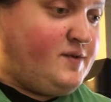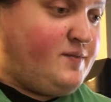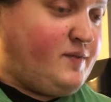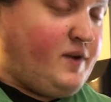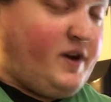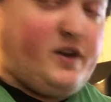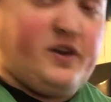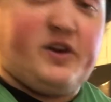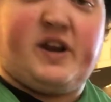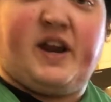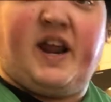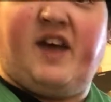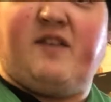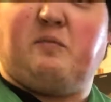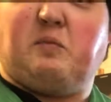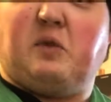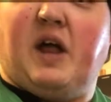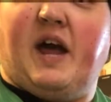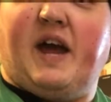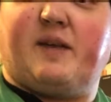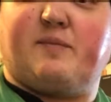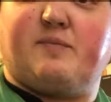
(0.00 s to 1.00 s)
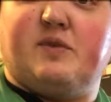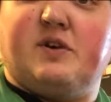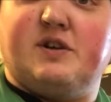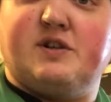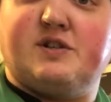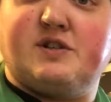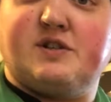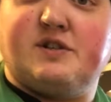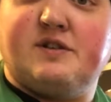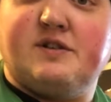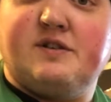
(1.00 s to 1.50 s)
but you can have Black
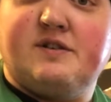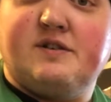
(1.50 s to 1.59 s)
Bush.